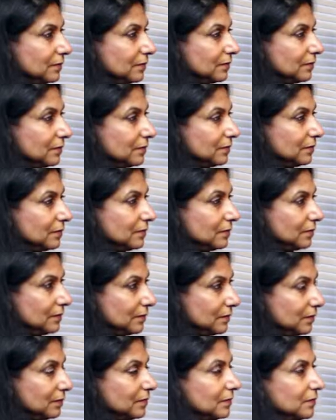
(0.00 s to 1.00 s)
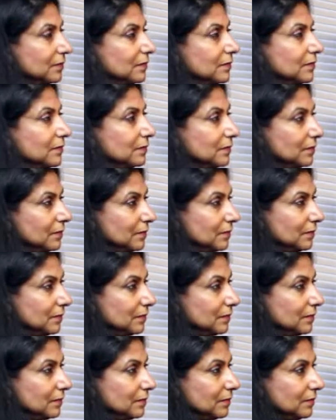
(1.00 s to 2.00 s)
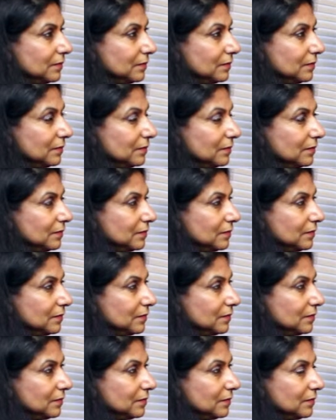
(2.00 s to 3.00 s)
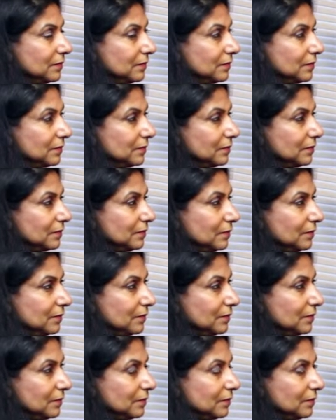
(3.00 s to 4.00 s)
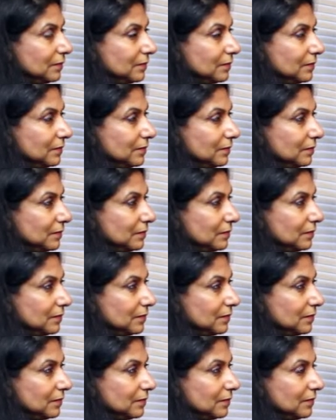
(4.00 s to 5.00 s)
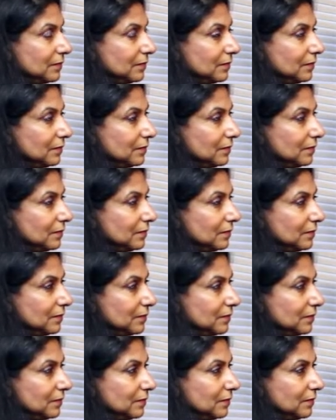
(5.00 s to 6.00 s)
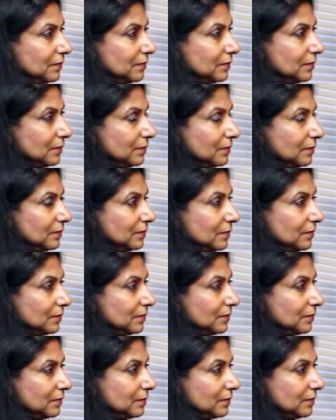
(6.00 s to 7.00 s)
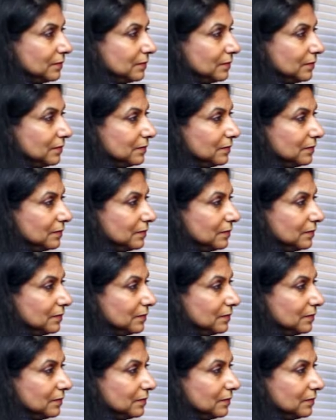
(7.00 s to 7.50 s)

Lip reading: (silent)